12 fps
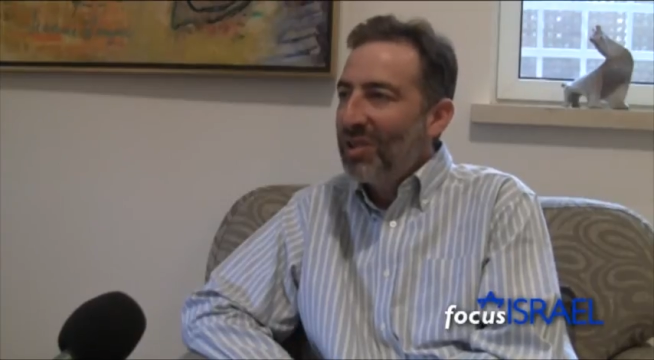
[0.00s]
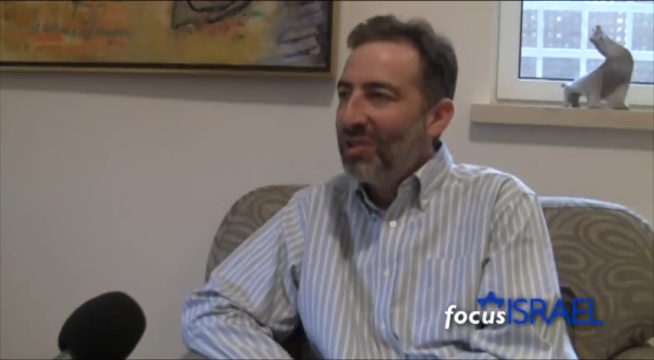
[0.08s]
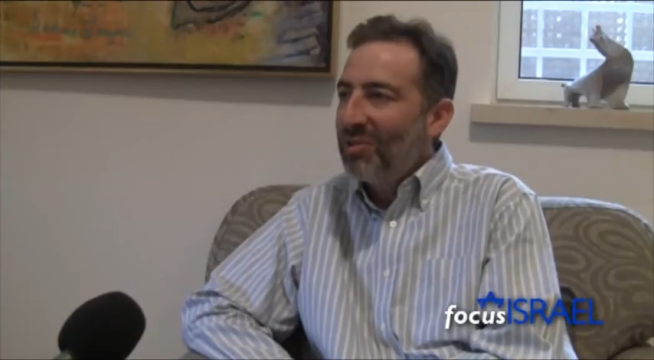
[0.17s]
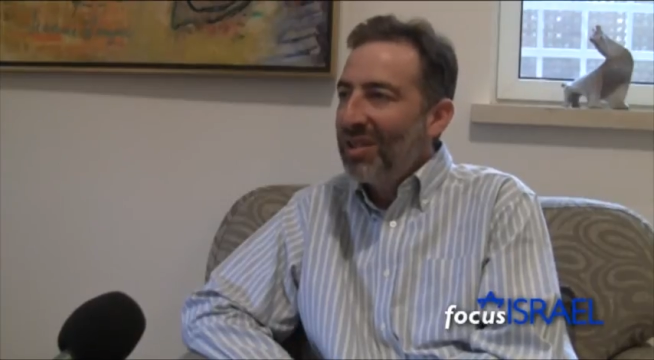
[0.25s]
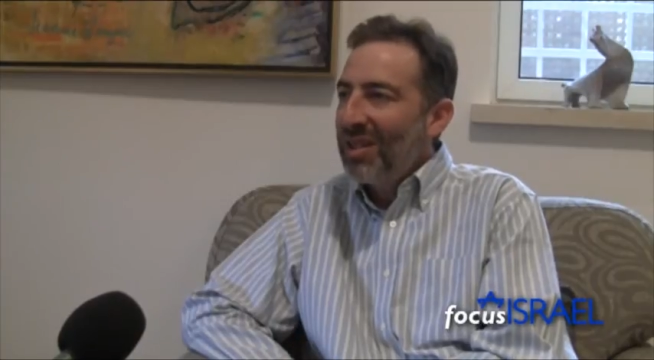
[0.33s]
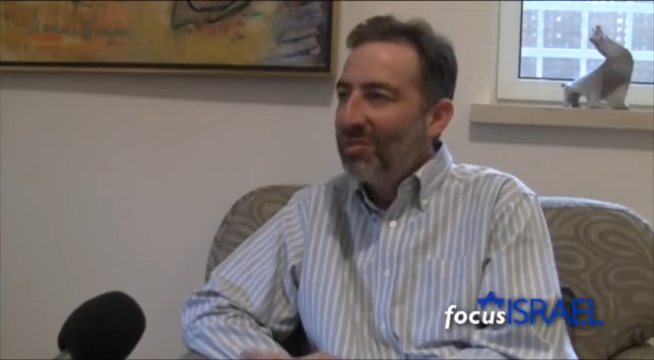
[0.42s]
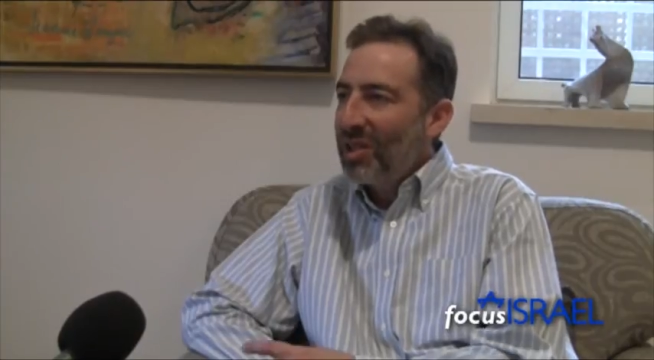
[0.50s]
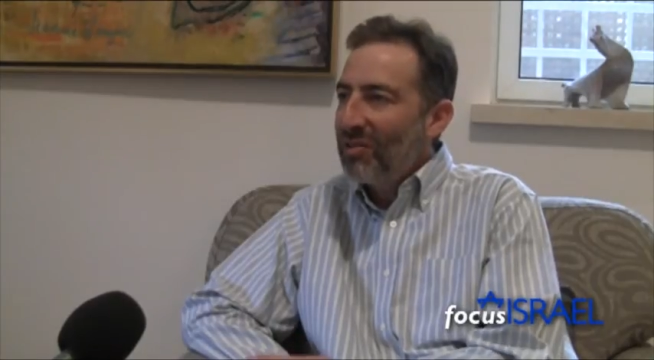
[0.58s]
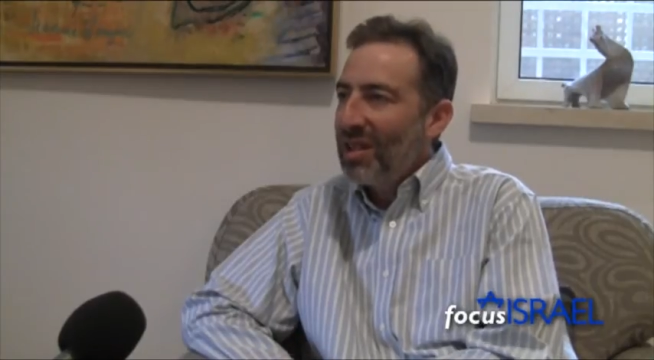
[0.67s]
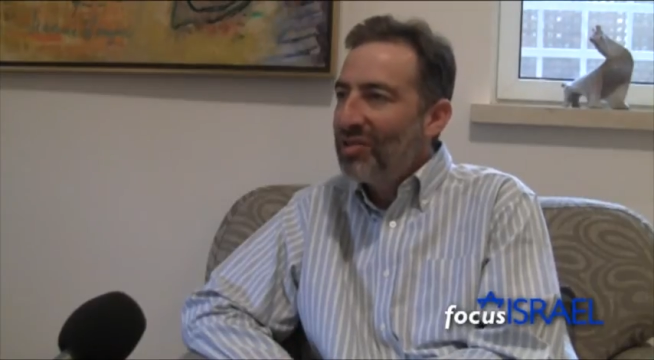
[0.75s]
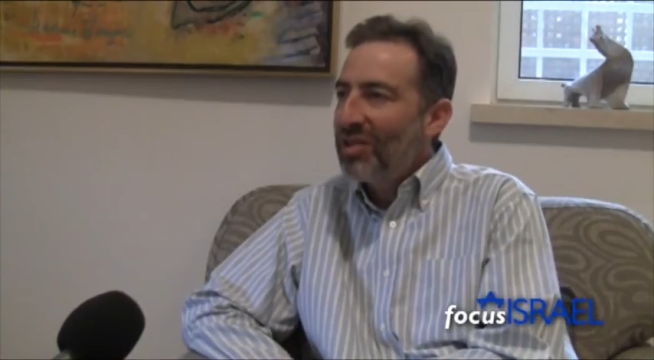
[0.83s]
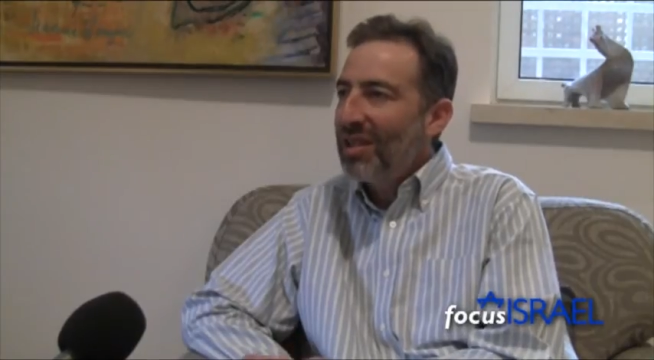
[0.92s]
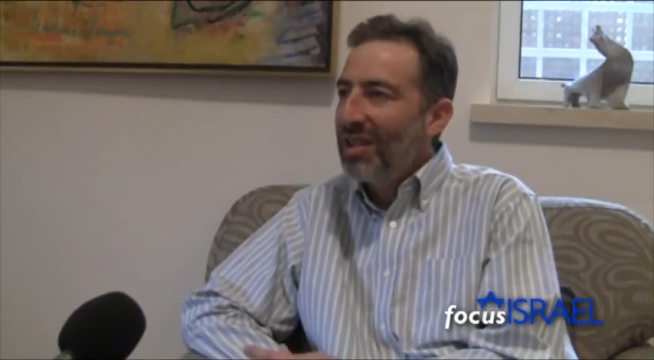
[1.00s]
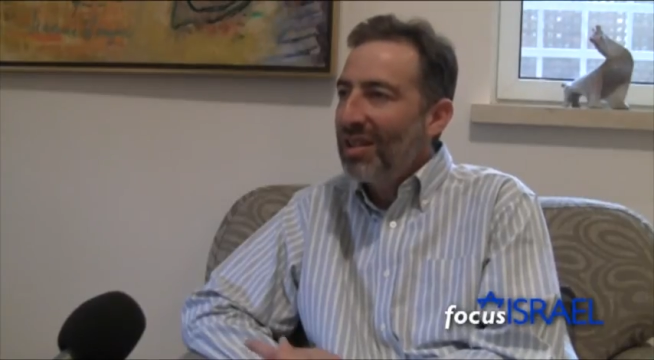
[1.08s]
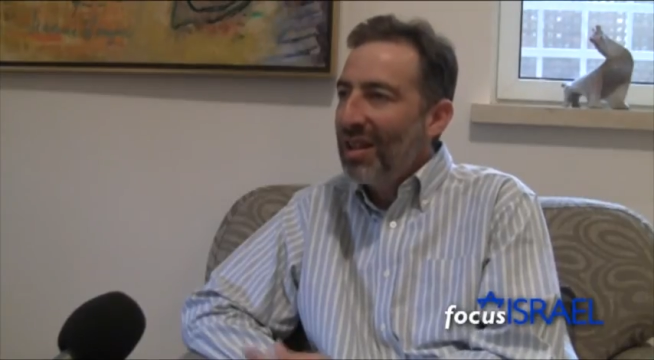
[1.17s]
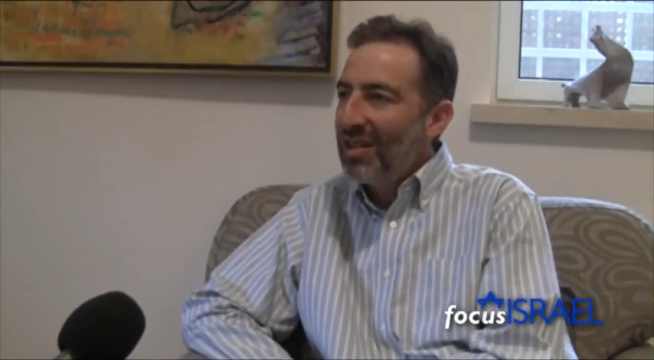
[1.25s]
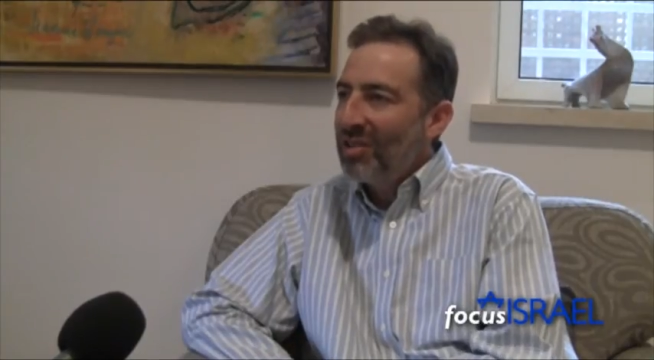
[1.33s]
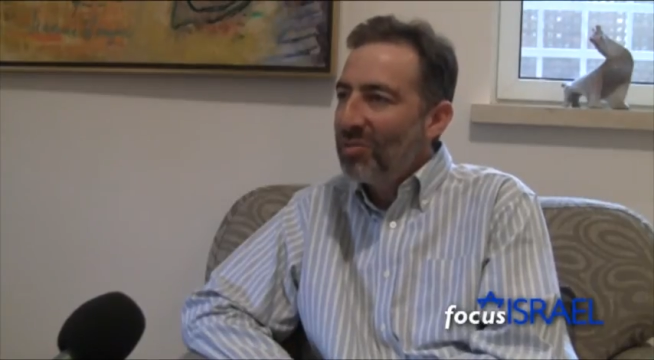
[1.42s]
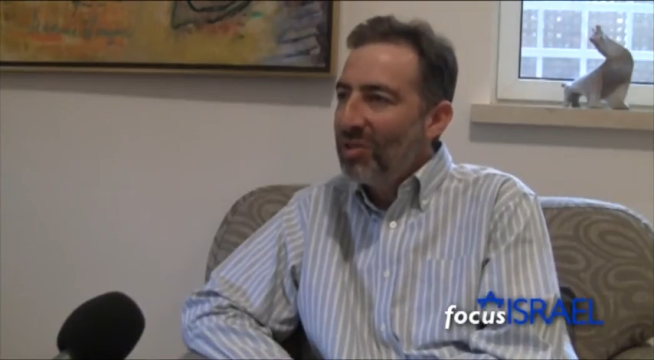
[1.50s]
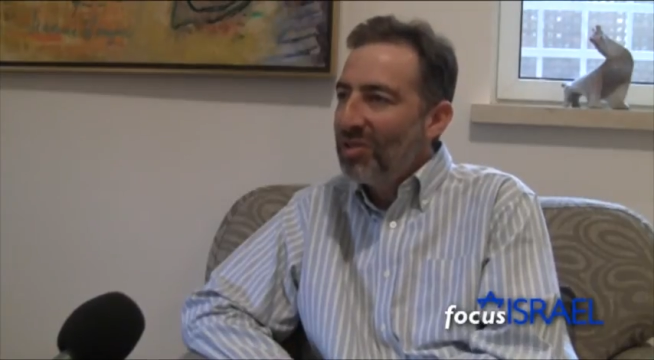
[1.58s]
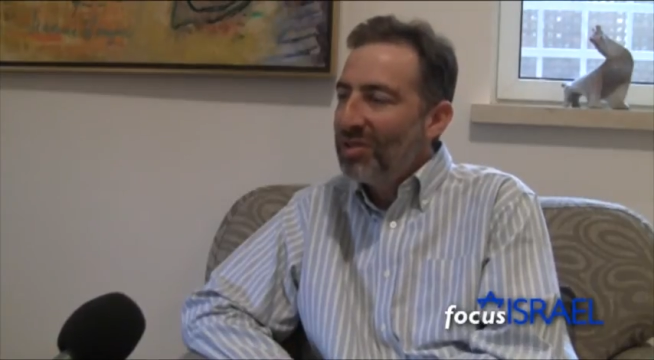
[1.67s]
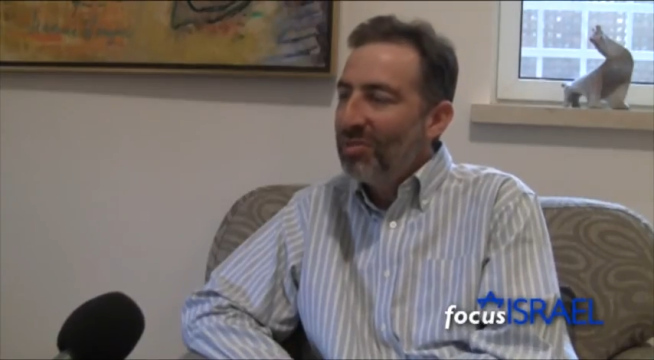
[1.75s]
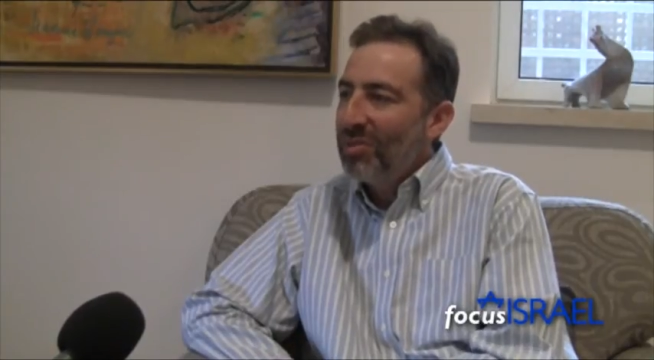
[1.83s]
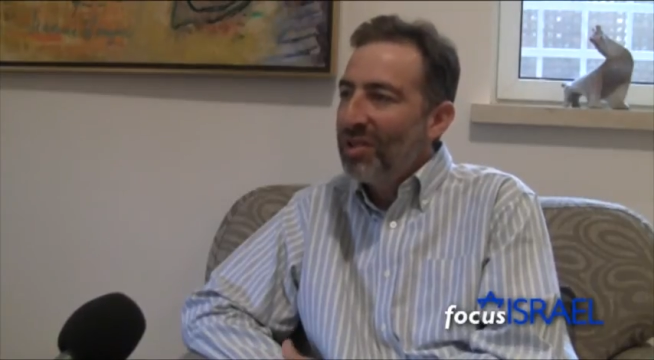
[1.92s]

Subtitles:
between immigration and entrepreneurship